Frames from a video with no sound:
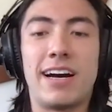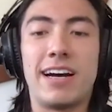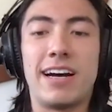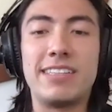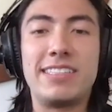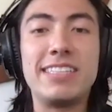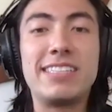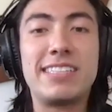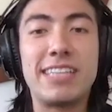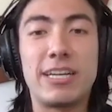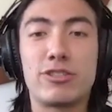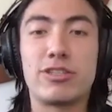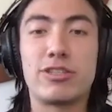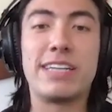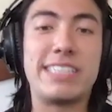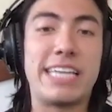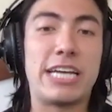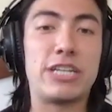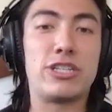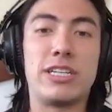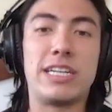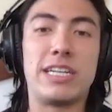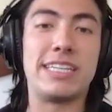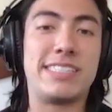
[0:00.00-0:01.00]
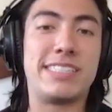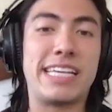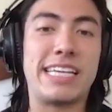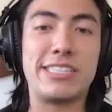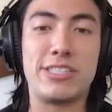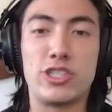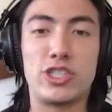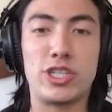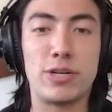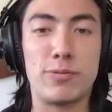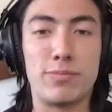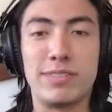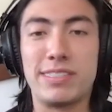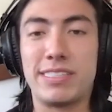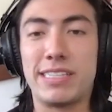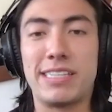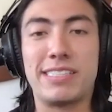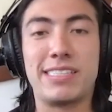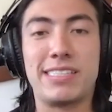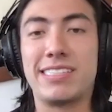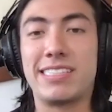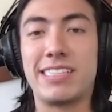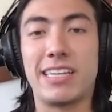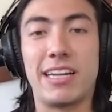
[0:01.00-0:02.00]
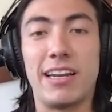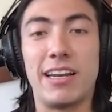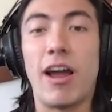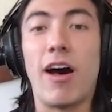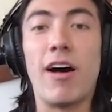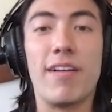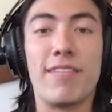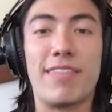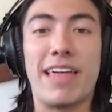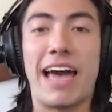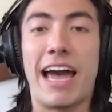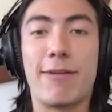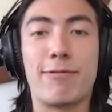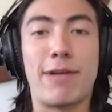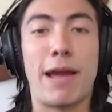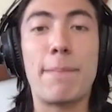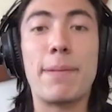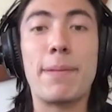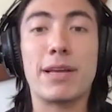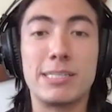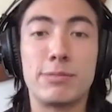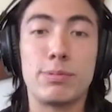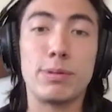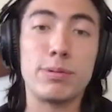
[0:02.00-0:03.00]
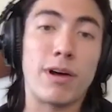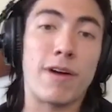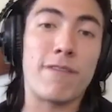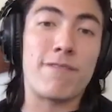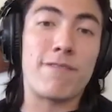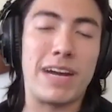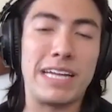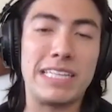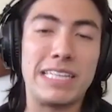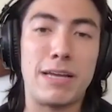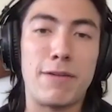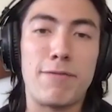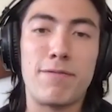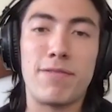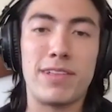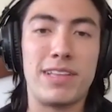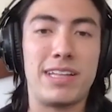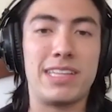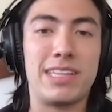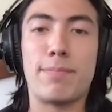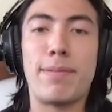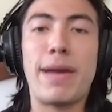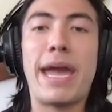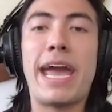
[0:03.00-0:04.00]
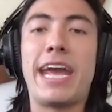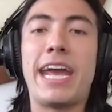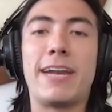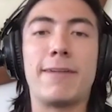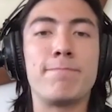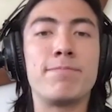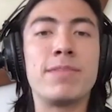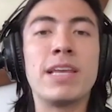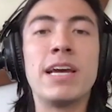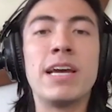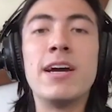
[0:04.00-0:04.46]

decentralization and censorship resistance and all of that, right? Because people are finally feeling the pain.